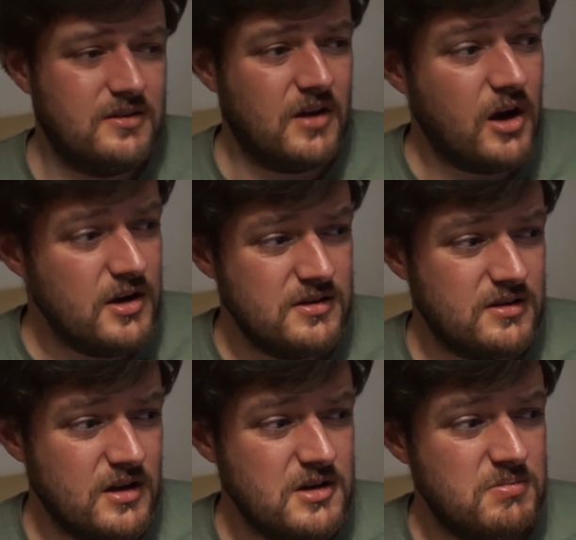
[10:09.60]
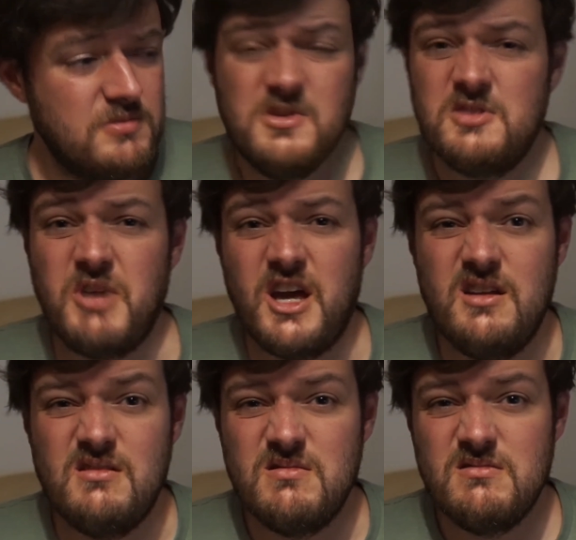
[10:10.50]
I
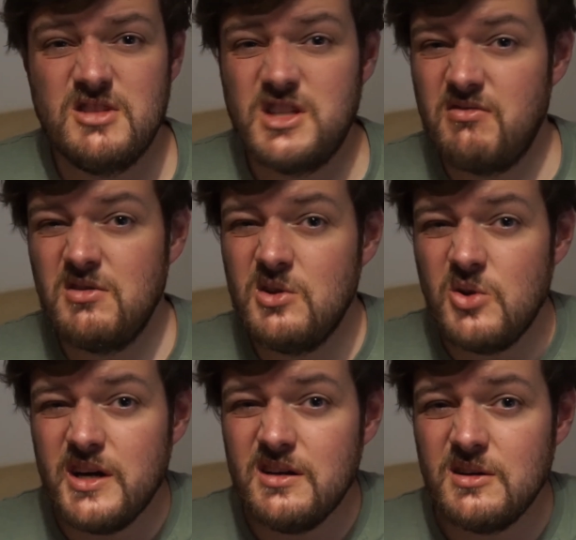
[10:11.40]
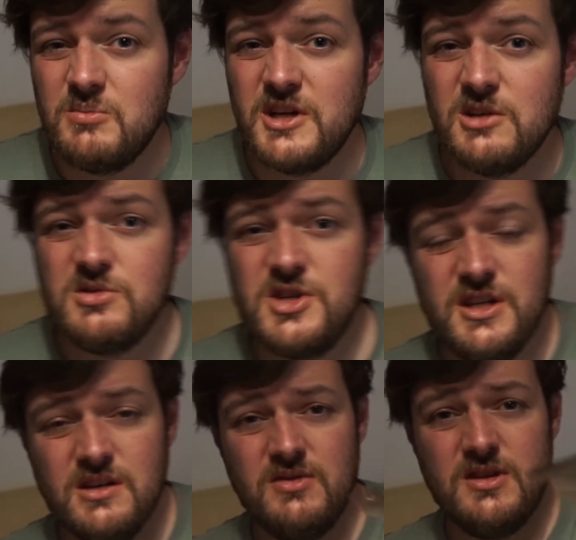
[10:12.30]
spent £7 on a big old
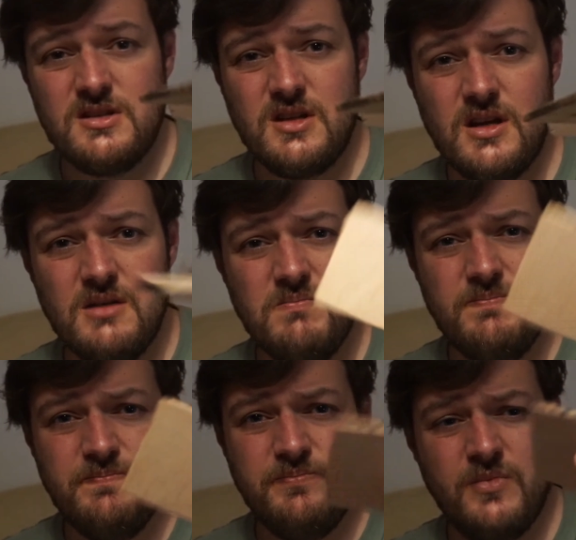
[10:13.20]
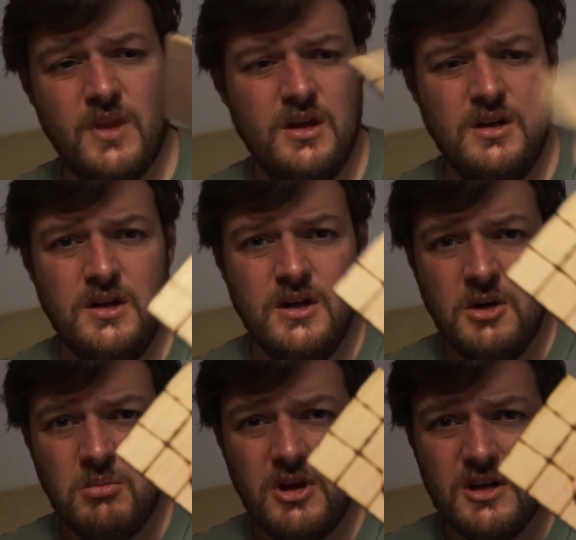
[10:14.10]
sheet of this
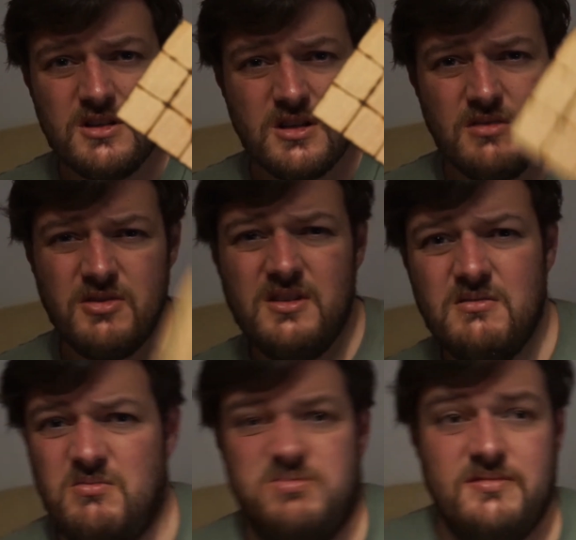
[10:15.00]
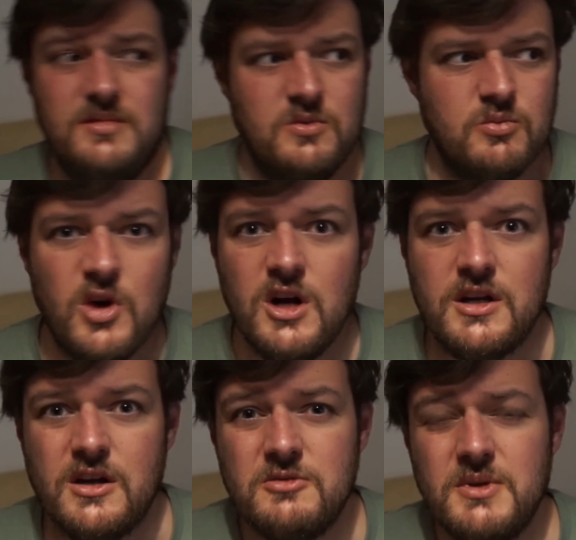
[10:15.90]
ply stuff a while
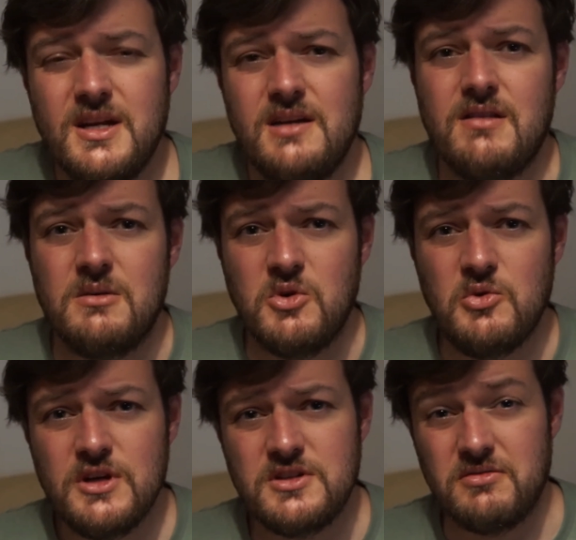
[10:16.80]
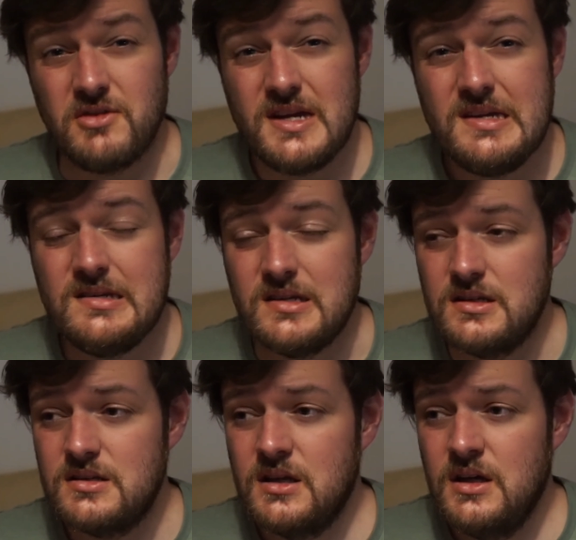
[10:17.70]
ago. It's been hanging around my workshop for ages,
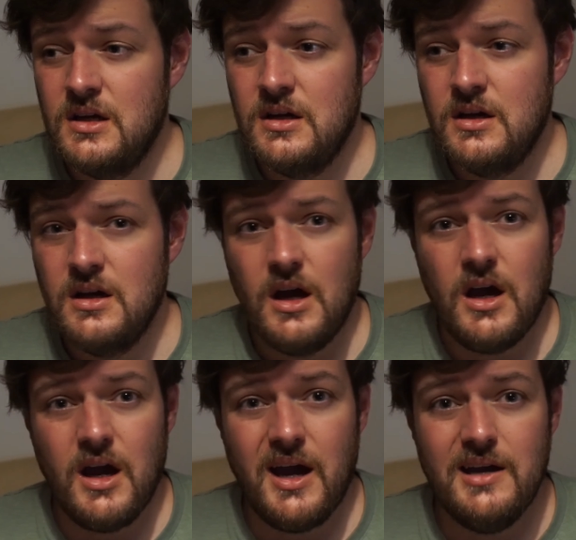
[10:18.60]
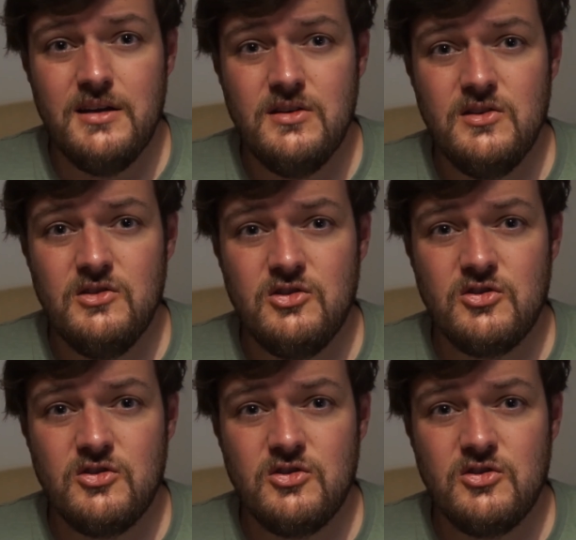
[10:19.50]
and